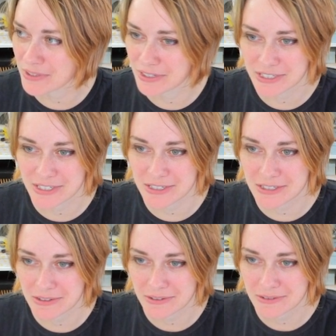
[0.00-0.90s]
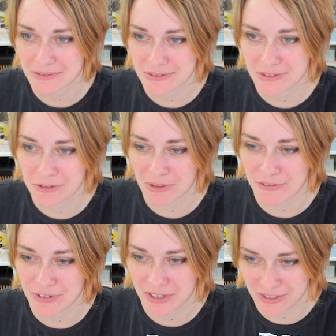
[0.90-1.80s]
this
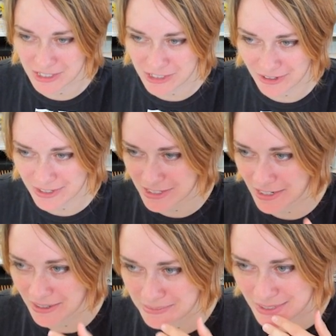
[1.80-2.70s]
graphically designed setup?